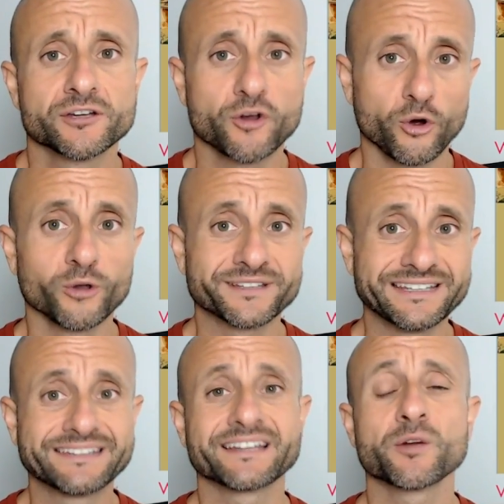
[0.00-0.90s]
called
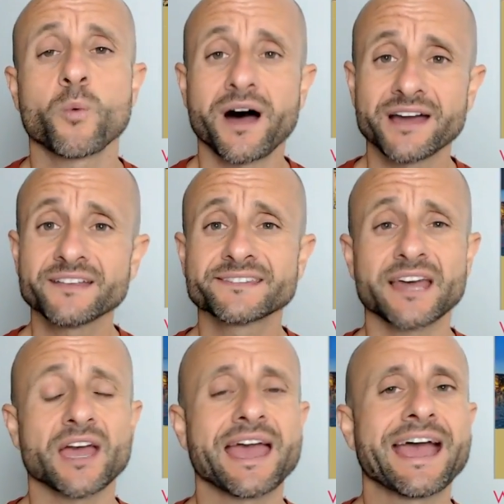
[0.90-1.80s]
Italy Wise
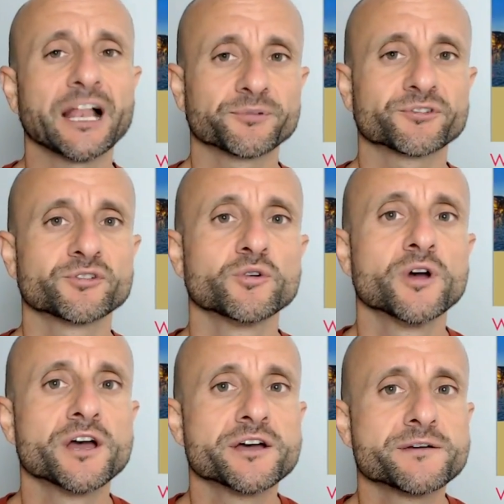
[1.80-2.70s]
that helps you